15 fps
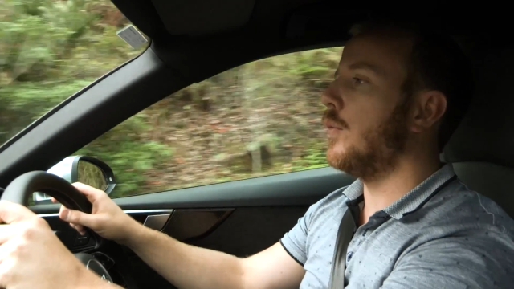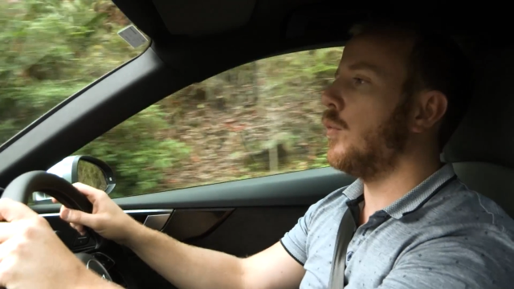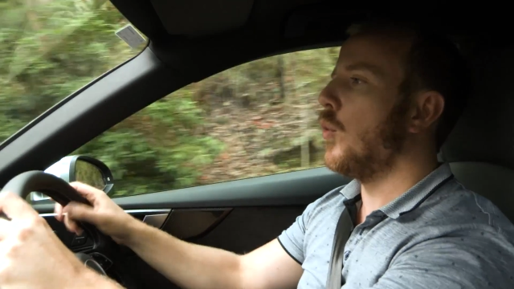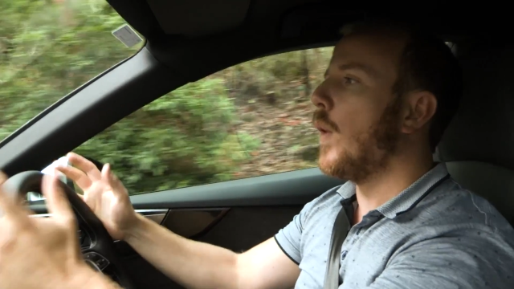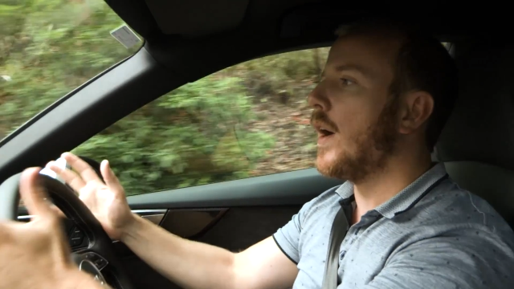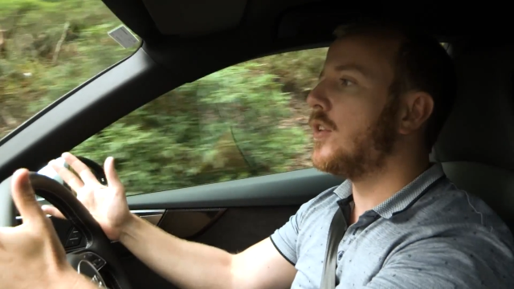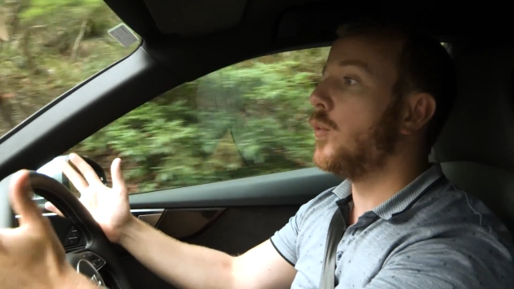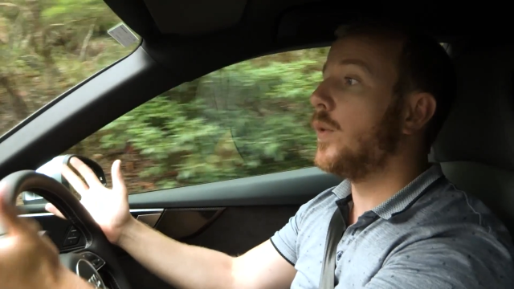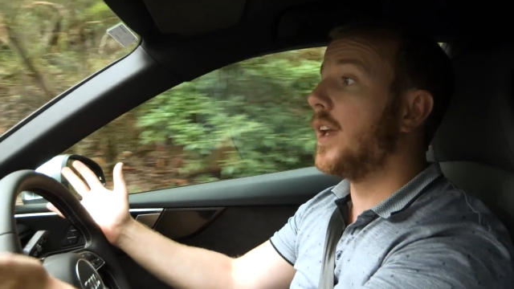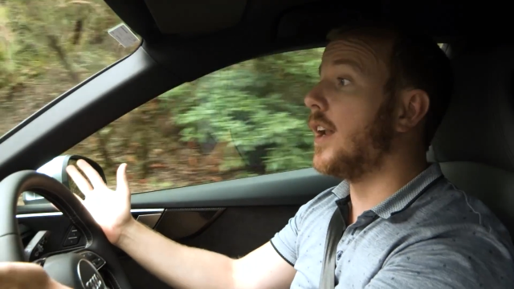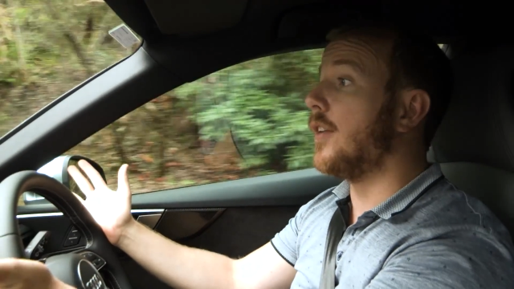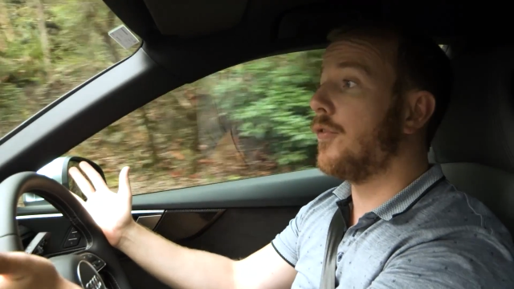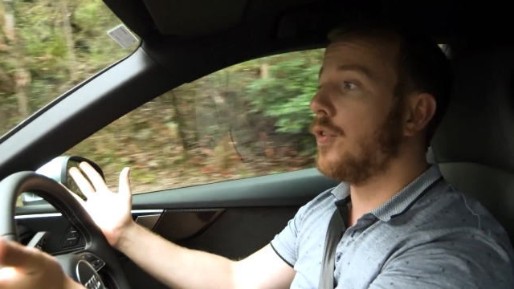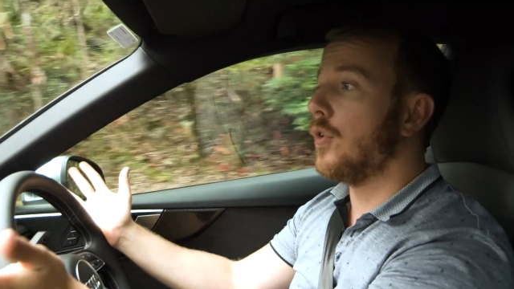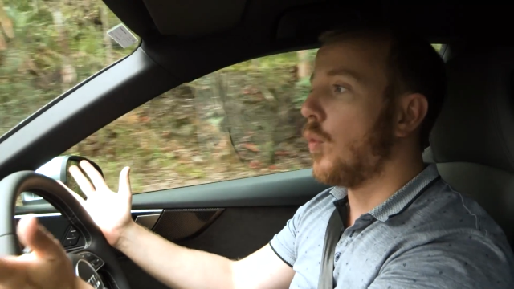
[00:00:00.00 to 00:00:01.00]
and we'll wait till we get
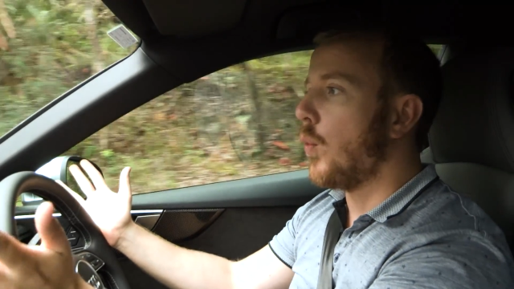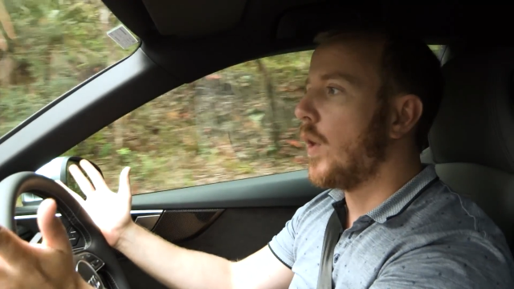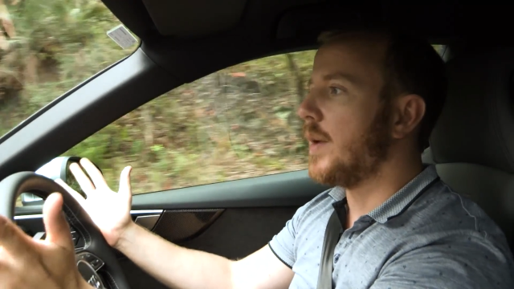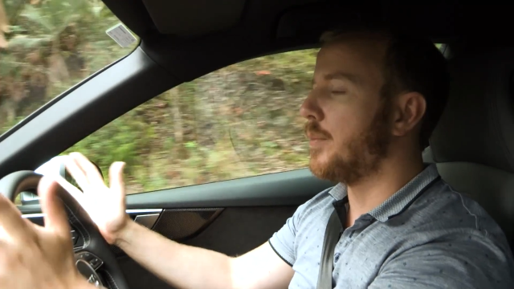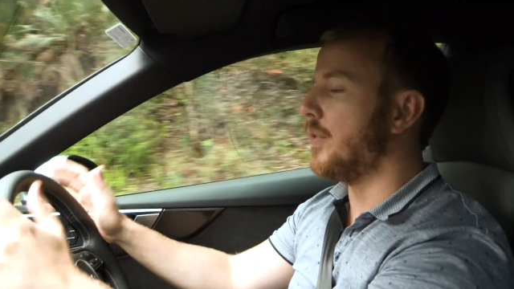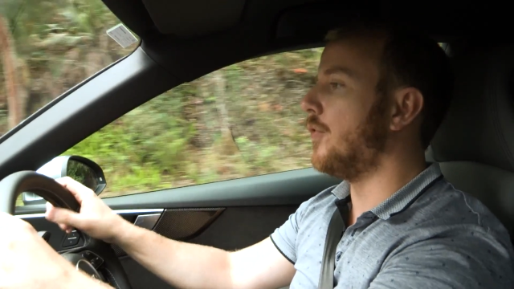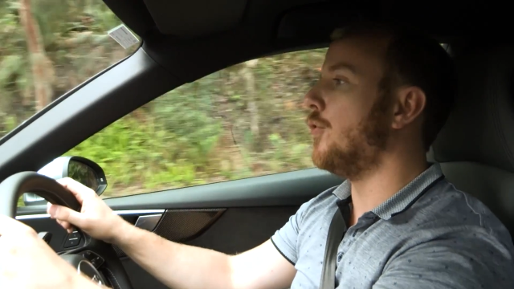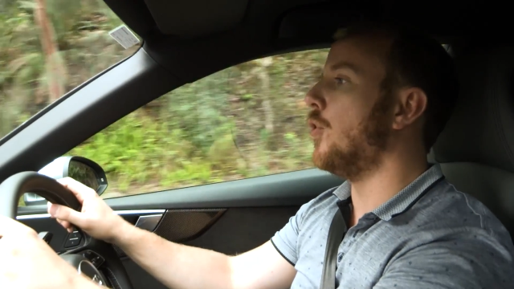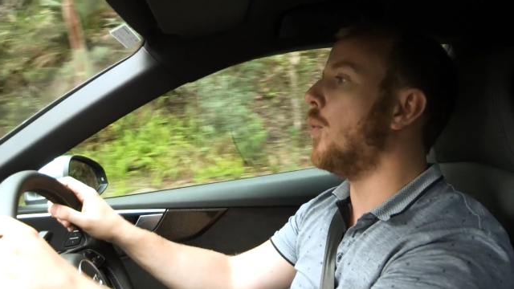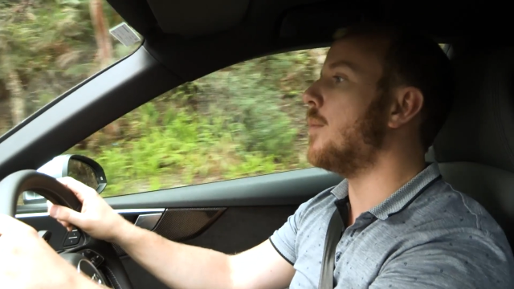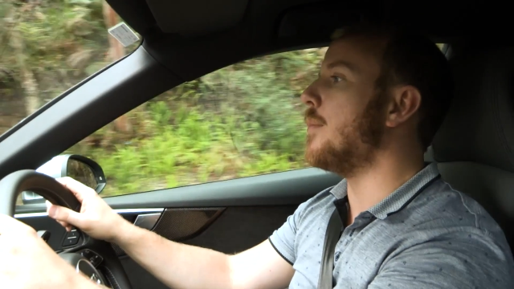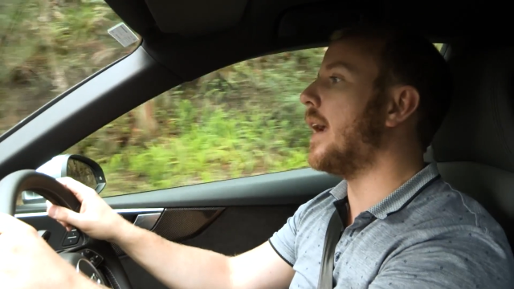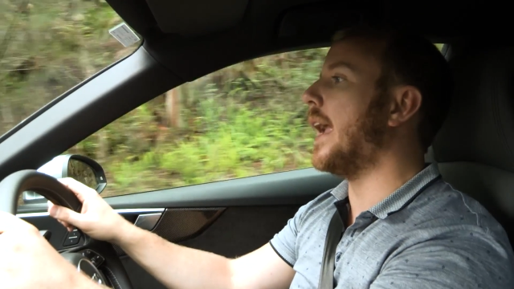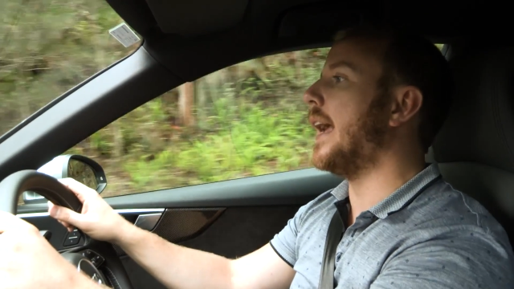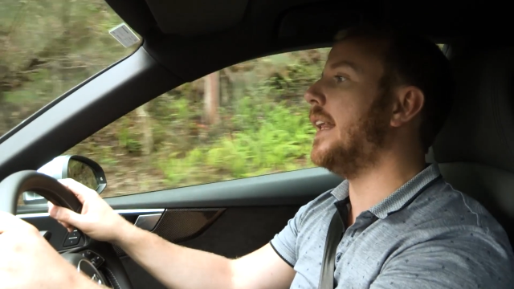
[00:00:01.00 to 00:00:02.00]
it for a week before we
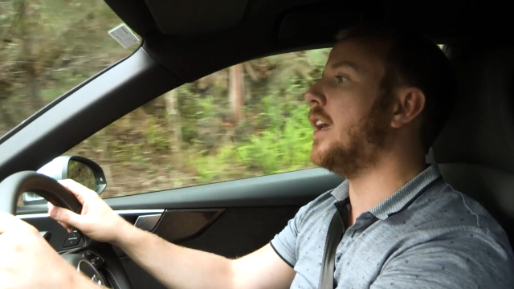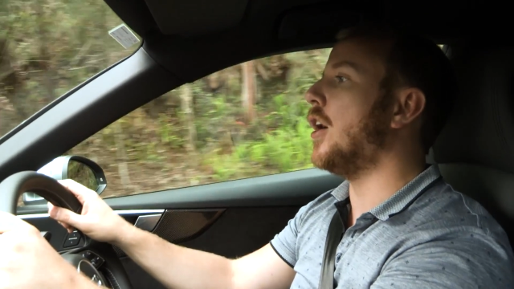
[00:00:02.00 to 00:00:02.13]
make any